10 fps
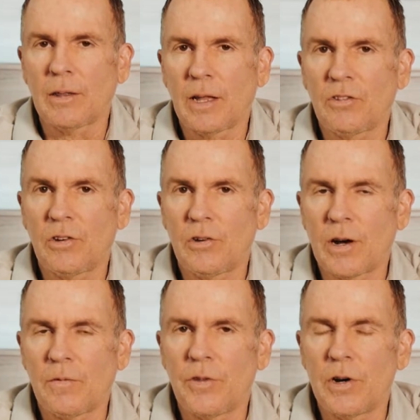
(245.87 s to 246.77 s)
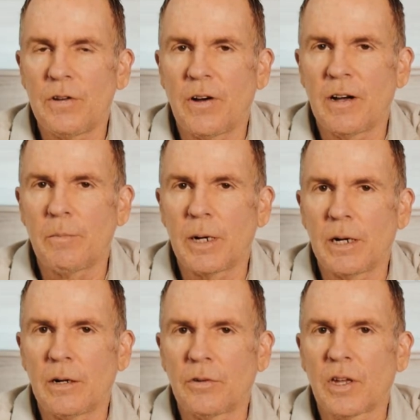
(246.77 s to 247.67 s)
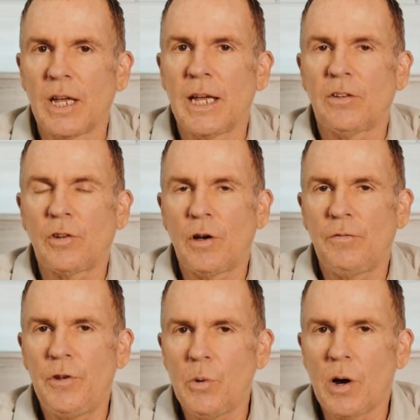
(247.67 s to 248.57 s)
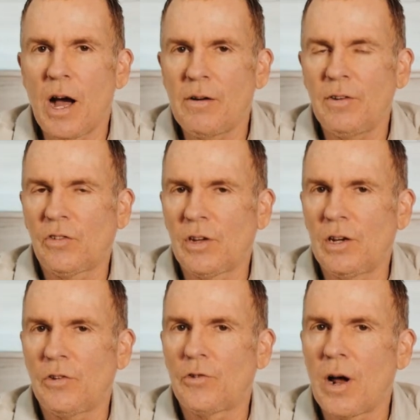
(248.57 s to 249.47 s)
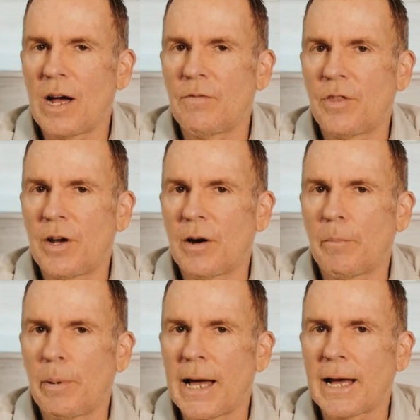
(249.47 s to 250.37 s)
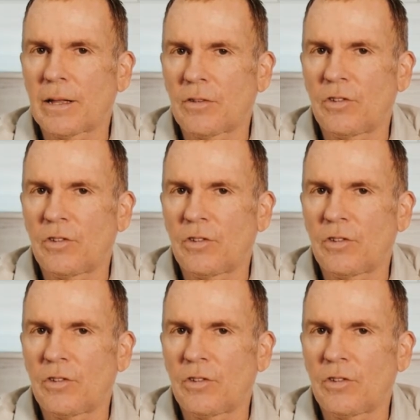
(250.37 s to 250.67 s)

that's to drive 35 miles. So if you were obviously to drive there and back, that's